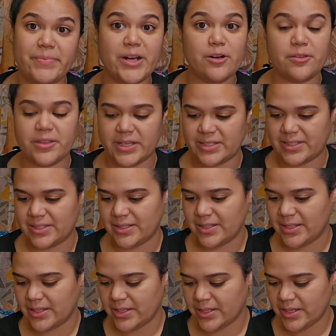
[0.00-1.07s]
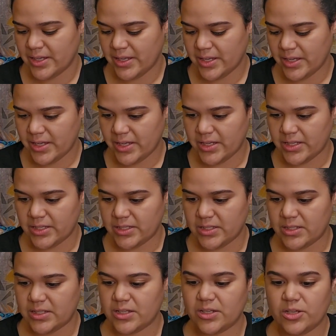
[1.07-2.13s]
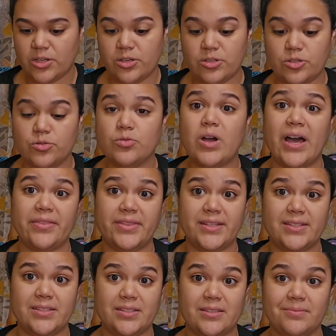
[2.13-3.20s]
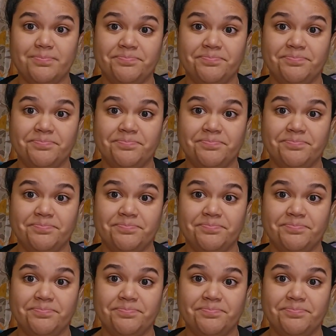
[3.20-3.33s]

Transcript: things, is You Got This.